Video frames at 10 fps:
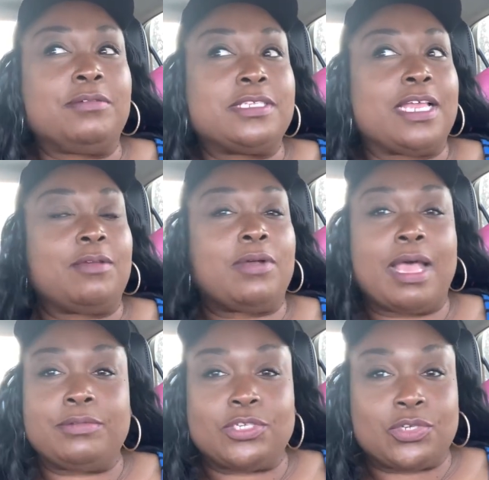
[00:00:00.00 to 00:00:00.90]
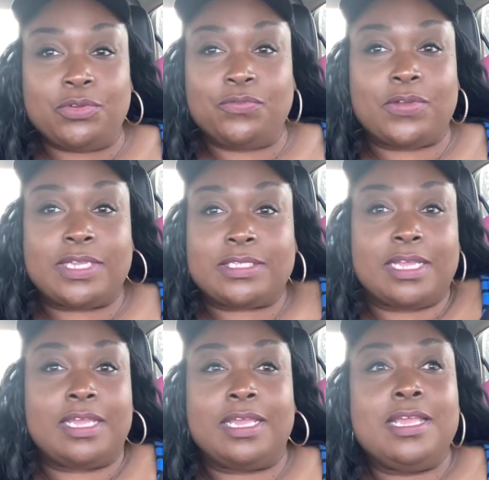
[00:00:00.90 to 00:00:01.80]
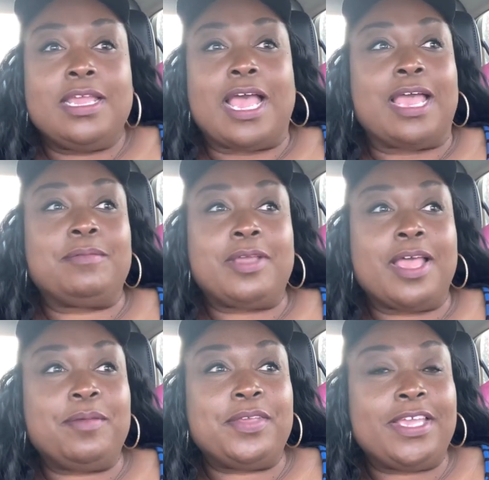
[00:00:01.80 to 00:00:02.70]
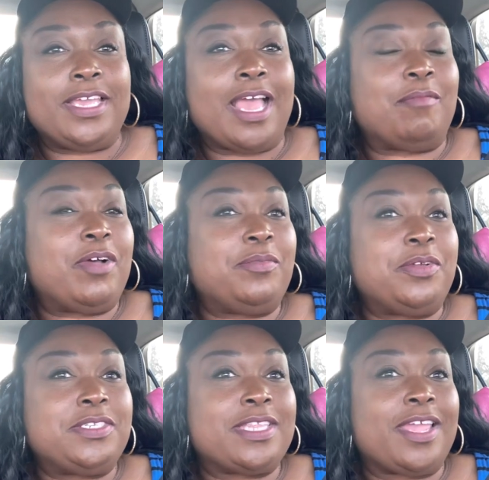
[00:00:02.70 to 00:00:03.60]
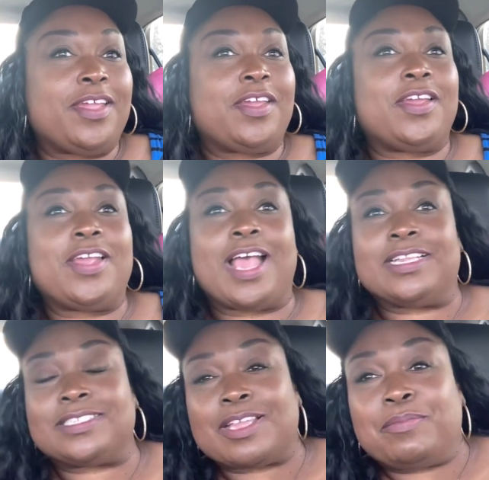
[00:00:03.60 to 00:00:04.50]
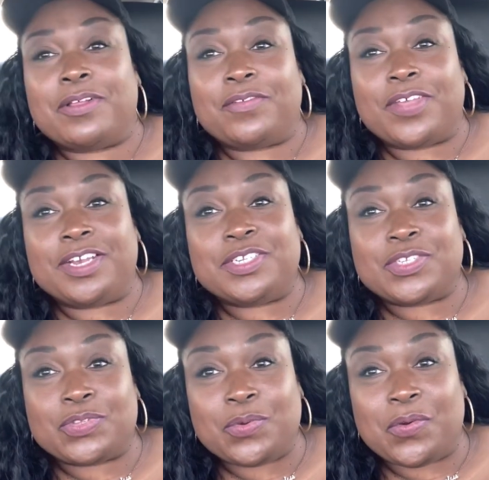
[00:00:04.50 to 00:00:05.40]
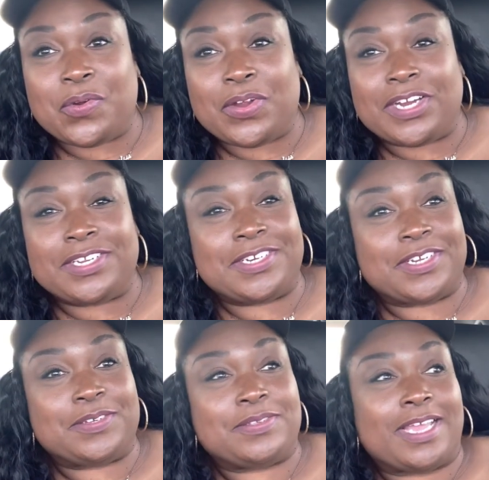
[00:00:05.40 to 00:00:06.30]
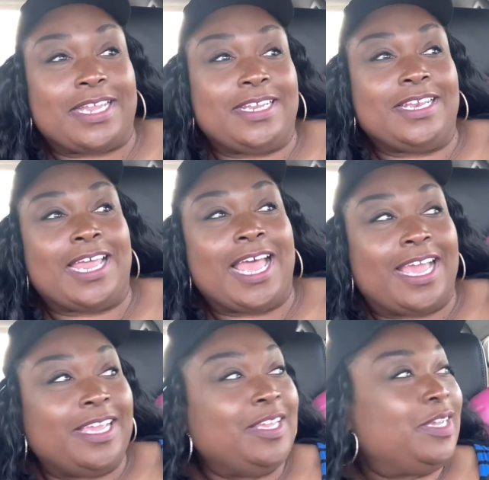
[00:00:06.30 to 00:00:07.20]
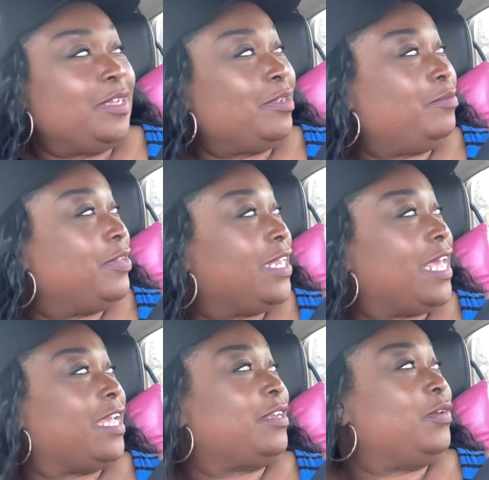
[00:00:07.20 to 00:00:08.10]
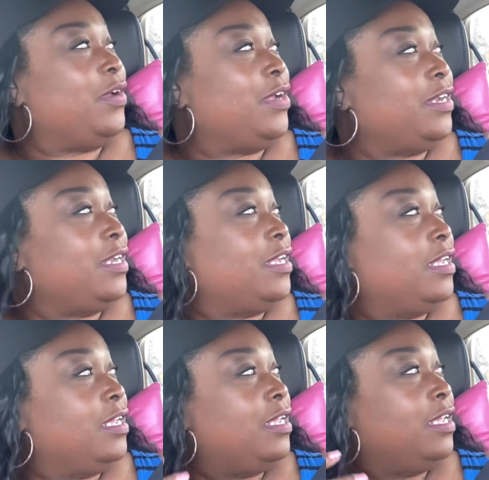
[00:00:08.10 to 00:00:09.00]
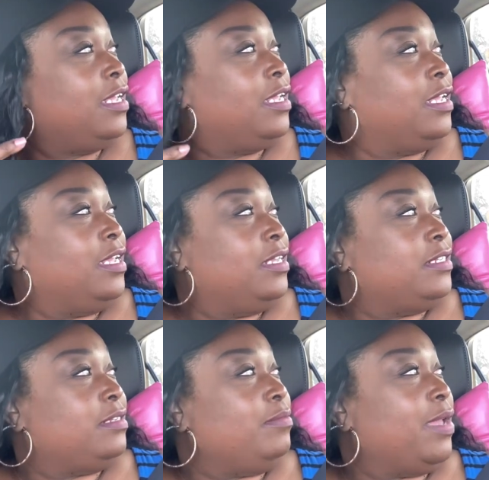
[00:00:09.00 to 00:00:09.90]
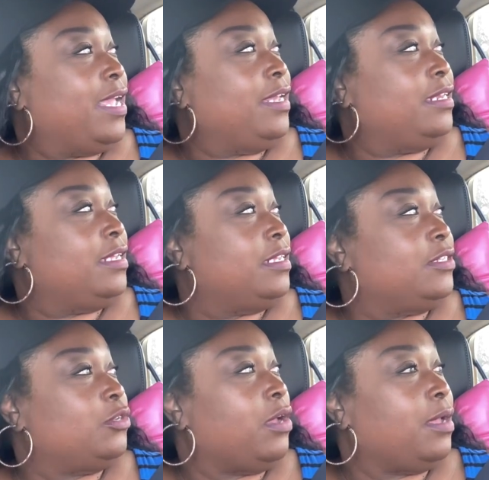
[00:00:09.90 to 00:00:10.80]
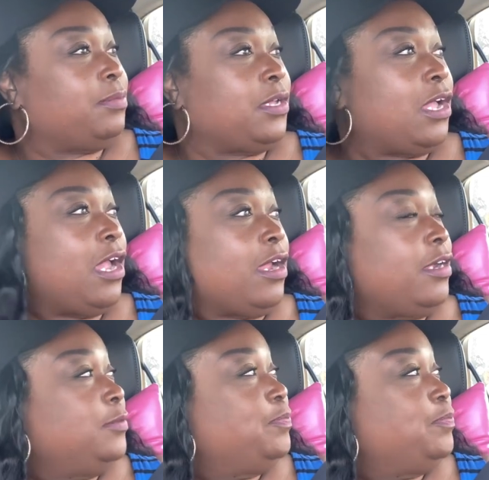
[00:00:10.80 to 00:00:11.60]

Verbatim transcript: I was like, well, I was truthful. I said, I'm coming. I'm almost there. I stop off at a store. You know, I didn't lie. And be like, Lord, somebody done tore up the car.